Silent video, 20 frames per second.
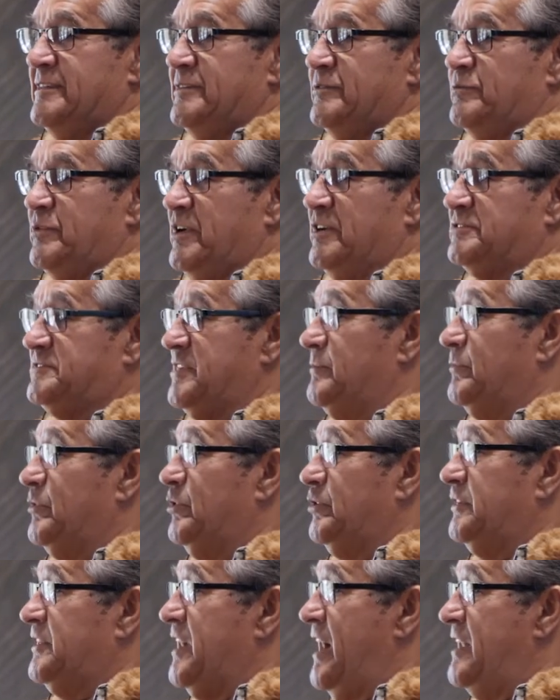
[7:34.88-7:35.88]
We've got some
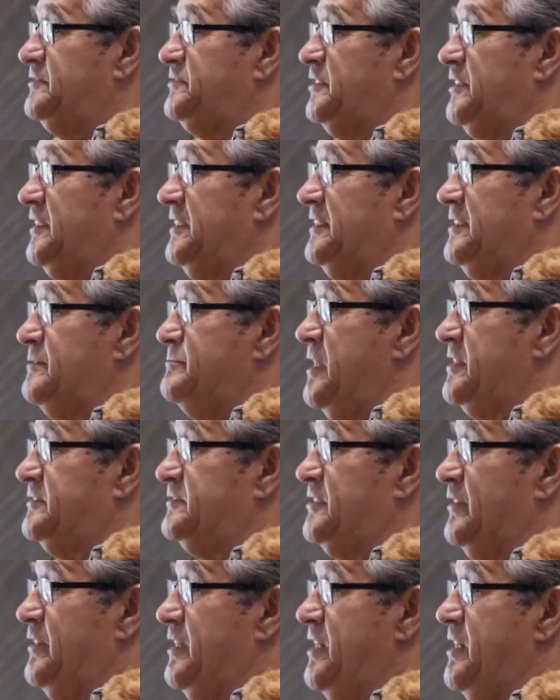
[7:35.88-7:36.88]
good country in the
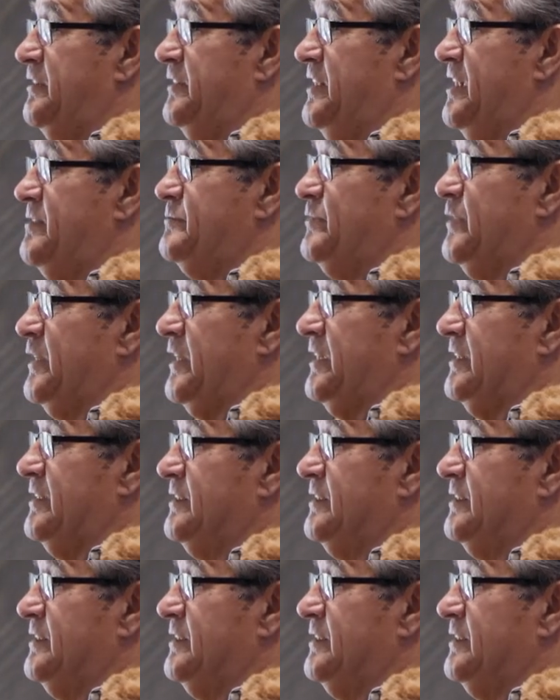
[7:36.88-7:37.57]
metro area, haven't we?